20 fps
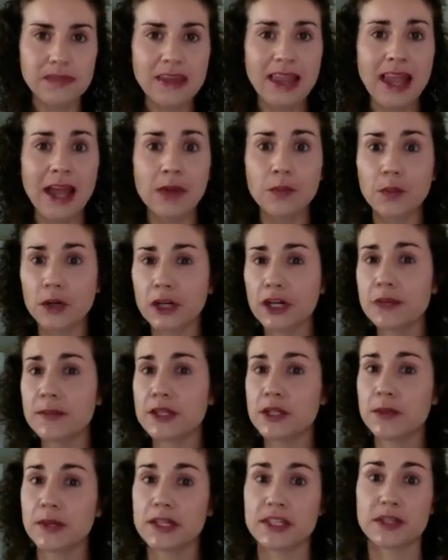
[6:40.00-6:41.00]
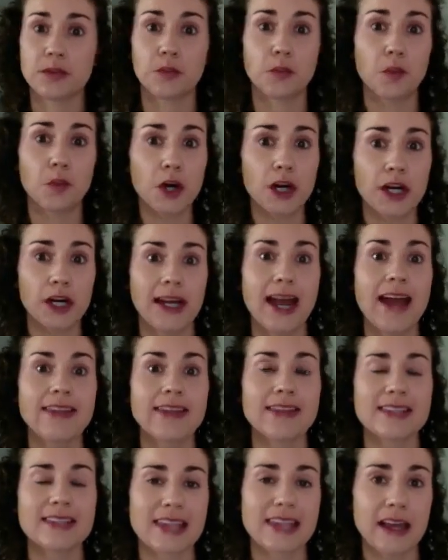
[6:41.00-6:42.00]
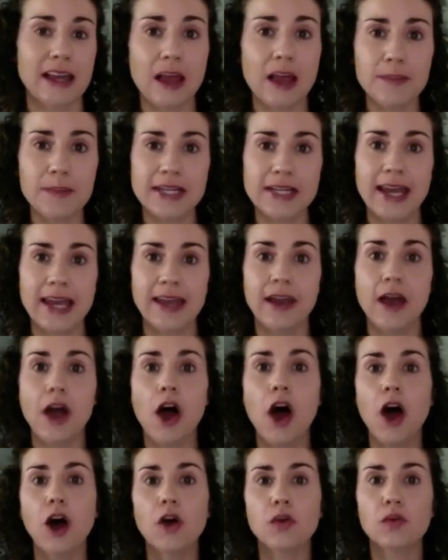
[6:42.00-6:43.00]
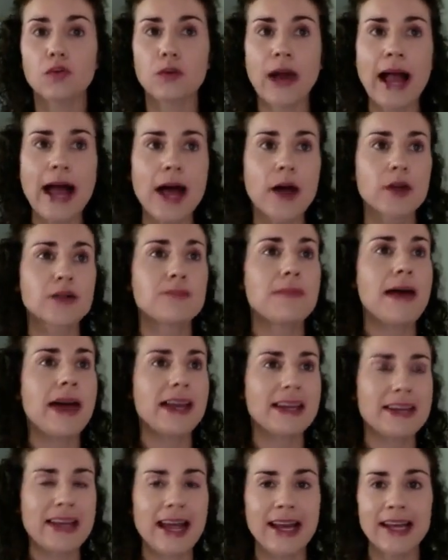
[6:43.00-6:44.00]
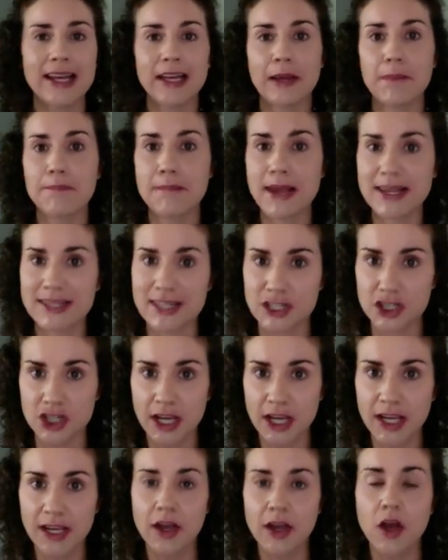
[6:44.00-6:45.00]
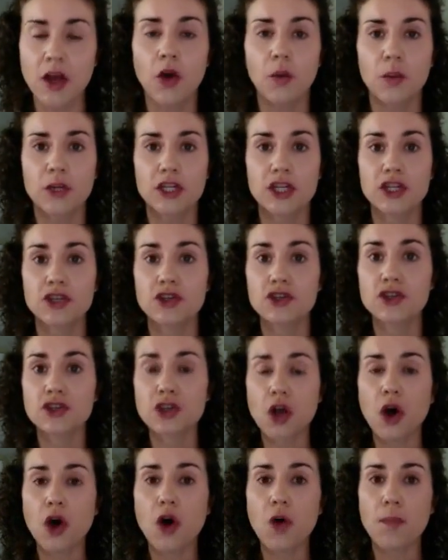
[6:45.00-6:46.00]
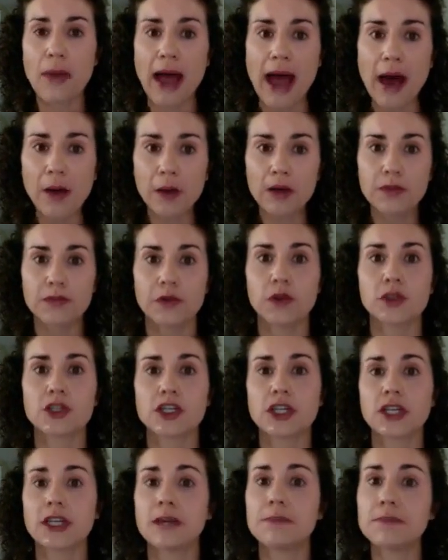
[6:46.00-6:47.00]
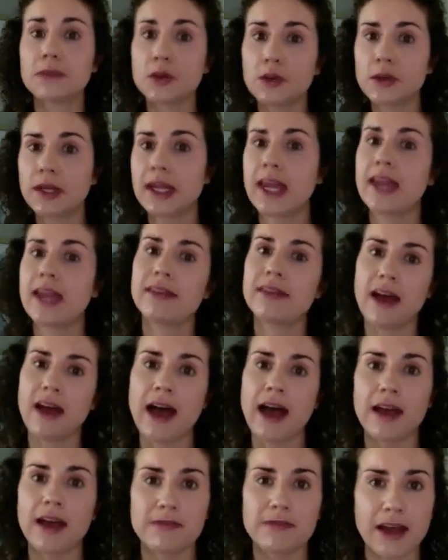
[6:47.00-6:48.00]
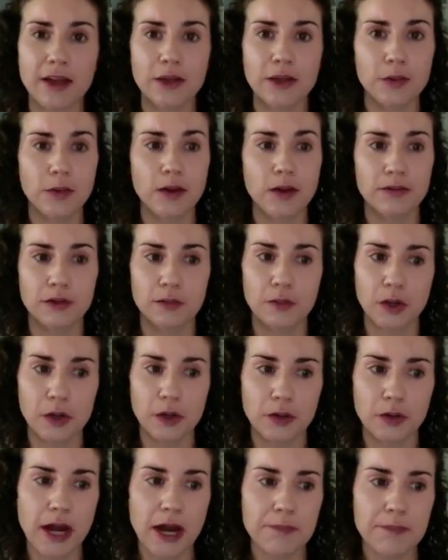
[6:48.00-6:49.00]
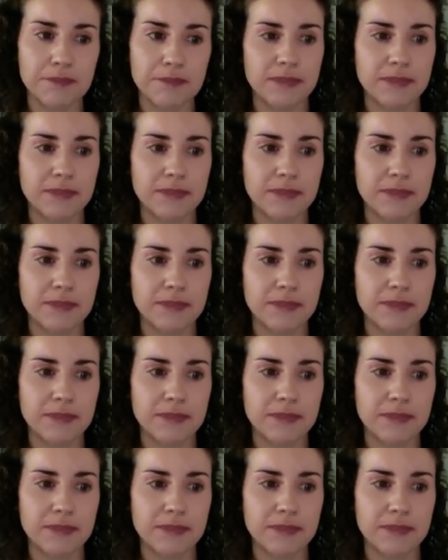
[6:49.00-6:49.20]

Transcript: And we're going to be doing some work at the Scale Up Day around magnetic messaging, which is so powerful to communicate the high value of your program.